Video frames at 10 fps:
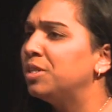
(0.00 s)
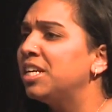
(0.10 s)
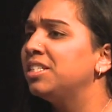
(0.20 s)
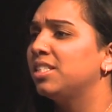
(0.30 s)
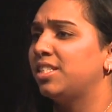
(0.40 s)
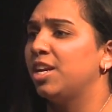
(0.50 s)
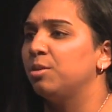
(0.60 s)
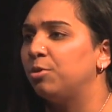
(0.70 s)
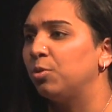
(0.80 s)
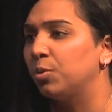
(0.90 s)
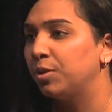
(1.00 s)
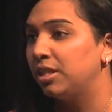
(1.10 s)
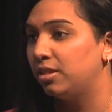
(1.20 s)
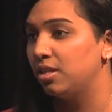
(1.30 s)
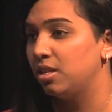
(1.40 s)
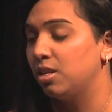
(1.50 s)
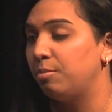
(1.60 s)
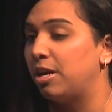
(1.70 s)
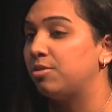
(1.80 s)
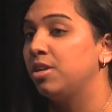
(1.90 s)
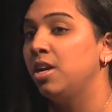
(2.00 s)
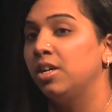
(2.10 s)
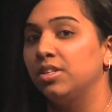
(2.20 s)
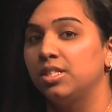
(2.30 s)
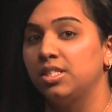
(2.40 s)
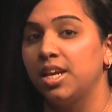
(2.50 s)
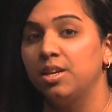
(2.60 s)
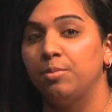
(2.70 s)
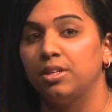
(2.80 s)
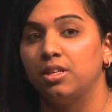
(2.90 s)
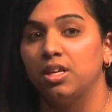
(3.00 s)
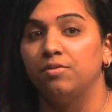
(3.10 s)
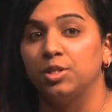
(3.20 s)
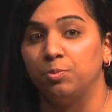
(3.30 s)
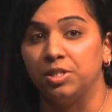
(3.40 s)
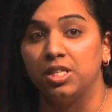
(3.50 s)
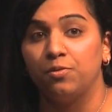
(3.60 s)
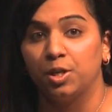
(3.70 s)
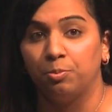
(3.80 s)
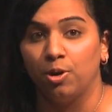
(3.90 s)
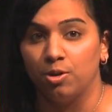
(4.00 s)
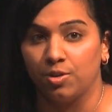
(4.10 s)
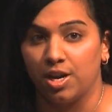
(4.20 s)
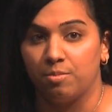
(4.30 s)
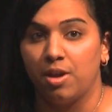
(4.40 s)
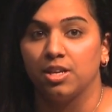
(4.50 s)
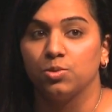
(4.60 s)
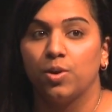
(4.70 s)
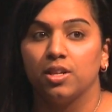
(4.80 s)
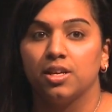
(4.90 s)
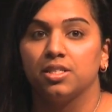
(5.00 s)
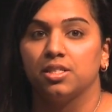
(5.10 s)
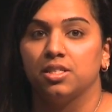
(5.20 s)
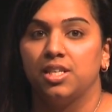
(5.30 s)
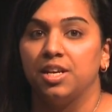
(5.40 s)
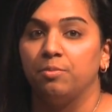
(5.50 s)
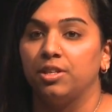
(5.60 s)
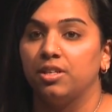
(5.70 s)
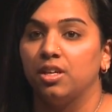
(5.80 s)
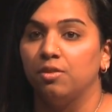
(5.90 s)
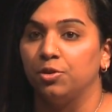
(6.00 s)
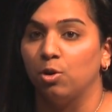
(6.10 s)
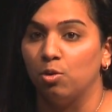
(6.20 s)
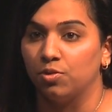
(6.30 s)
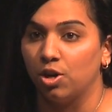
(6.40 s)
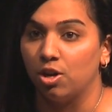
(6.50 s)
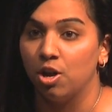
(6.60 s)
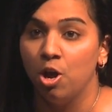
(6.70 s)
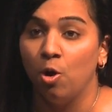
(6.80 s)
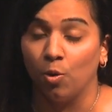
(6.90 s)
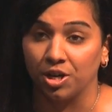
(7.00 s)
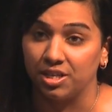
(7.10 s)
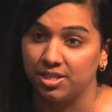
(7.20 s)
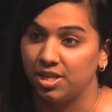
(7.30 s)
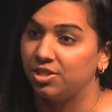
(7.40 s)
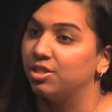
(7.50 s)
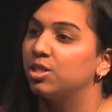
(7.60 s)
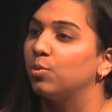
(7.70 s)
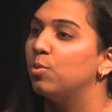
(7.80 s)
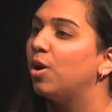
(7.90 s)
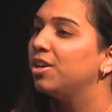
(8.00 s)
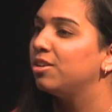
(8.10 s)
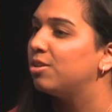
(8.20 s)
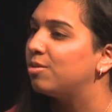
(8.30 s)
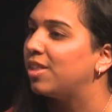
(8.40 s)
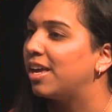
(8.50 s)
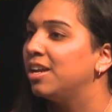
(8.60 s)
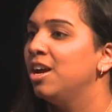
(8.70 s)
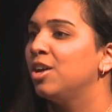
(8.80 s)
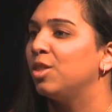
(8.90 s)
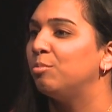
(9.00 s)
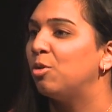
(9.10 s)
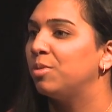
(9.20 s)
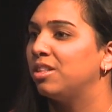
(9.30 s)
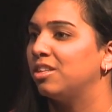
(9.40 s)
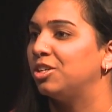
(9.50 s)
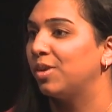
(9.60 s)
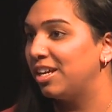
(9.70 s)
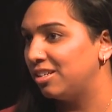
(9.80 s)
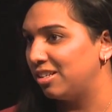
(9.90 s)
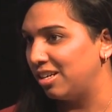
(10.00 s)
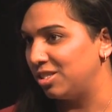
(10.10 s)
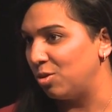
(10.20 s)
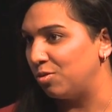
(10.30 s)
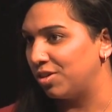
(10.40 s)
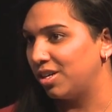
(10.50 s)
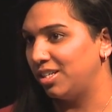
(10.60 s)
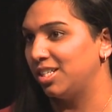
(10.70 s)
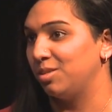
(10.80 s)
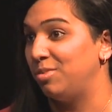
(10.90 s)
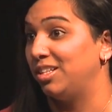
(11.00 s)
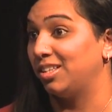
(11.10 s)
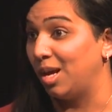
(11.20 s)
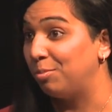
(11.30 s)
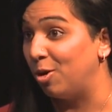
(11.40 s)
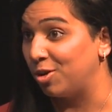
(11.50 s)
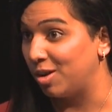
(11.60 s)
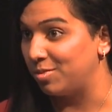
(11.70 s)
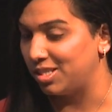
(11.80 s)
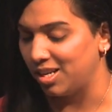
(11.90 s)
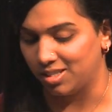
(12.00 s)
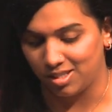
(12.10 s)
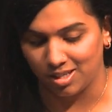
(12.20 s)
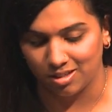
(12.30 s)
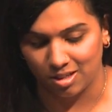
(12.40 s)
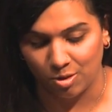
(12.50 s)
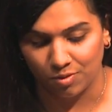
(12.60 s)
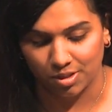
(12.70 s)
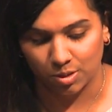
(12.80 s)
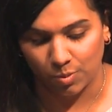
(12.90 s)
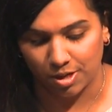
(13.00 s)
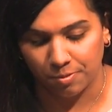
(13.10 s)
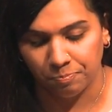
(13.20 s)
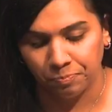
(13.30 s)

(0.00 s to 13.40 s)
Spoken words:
we say sustainable, we're really thinking about the sustainability of the specific program as well as the sustainability of your overall organization. So we want to know that the moment the grant is over, it doesn't mean that that program is necessarily over as well.